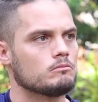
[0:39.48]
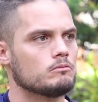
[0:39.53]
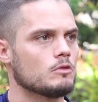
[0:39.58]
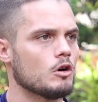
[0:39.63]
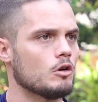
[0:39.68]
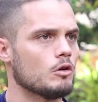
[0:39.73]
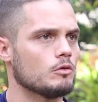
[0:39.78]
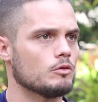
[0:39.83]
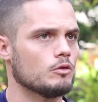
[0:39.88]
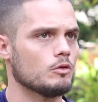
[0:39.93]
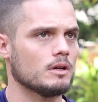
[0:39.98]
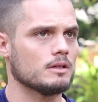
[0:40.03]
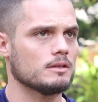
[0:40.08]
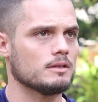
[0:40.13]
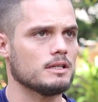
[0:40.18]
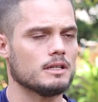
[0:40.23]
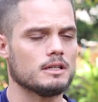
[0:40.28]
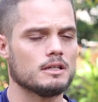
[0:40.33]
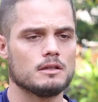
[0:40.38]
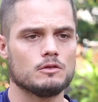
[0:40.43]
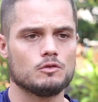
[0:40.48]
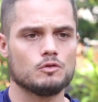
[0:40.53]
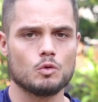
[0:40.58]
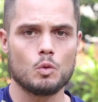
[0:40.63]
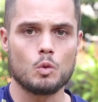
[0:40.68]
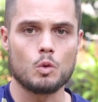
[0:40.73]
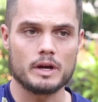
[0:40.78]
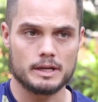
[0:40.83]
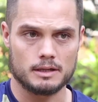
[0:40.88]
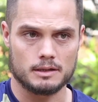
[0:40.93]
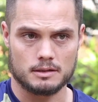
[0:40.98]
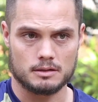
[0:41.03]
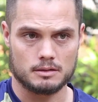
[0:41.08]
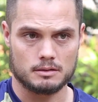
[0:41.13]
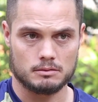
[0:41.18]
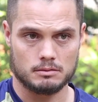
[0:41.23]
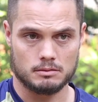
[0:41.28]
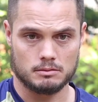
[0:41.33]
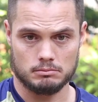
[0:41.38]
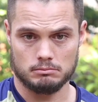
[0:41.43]
No, you can see in two
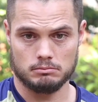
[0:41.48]
ways.